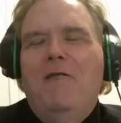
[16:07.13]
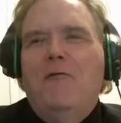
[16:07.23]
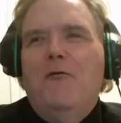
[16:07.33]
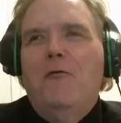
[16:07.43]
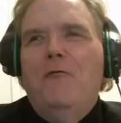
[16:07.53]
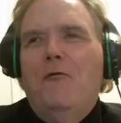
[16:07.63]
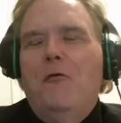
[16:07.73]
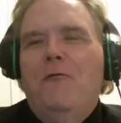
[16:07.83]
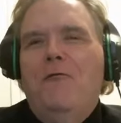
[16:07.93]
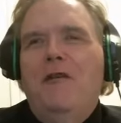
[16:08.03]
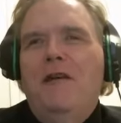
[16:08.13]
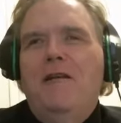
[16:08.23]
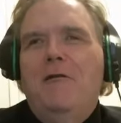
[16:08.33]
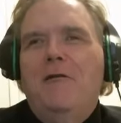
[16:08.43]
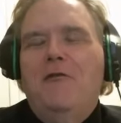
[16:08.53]
for a
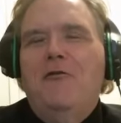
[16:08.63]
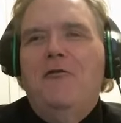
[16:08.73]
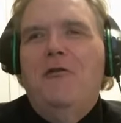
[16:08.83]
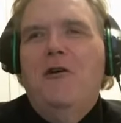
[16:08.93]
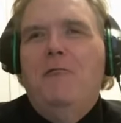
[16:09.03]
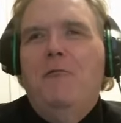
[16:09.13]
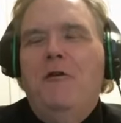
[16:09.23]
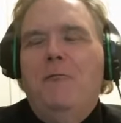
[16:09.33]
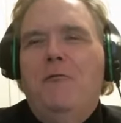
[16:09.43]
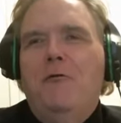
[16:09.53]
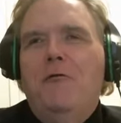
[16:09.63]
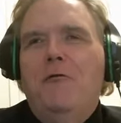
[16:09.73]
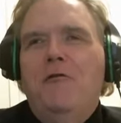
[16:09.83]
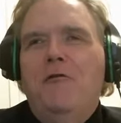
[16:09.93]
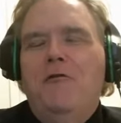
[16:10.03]
fee, or did you start with people
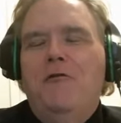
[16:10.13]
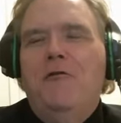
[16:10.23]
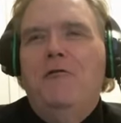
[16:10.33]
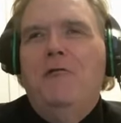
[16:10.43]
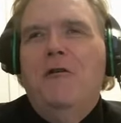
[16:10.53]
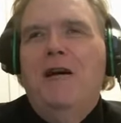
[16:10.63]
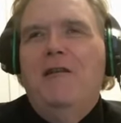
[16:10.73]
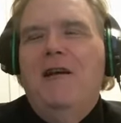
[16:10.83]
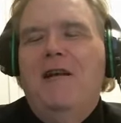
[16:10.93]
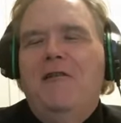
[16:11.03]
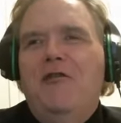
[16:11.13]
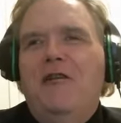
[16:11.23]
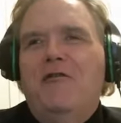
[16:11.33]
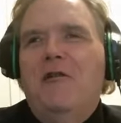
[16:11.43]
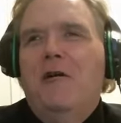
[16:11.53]
you knew, or how did you
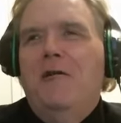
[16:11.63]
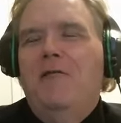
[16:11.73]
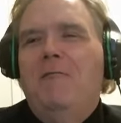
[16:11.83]
get started?